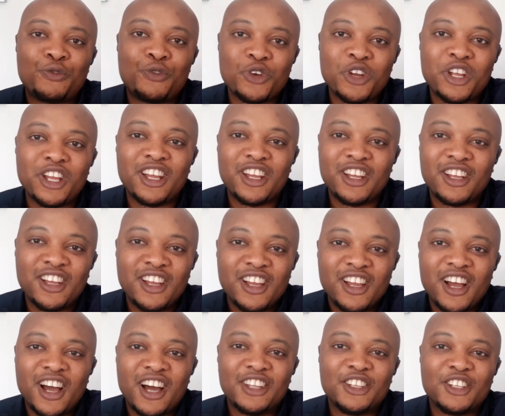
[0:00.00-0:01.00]
all free
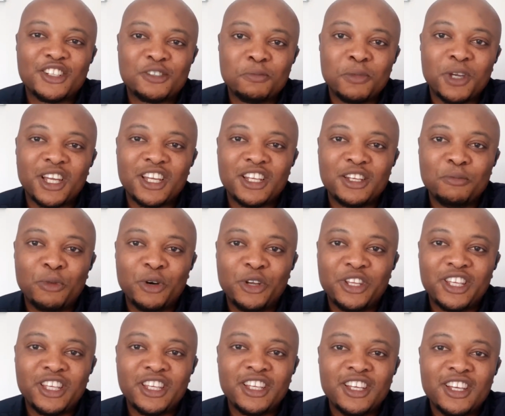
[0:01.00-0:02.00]
and doesn't make any
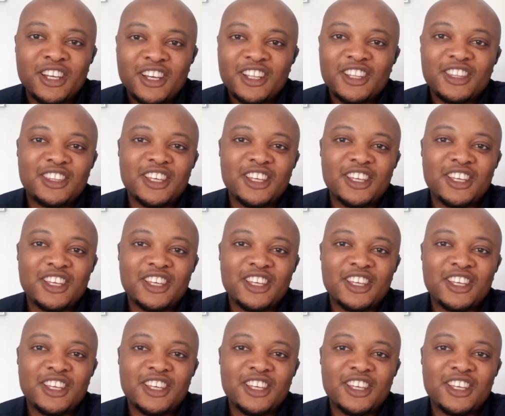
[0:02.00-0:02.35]
money,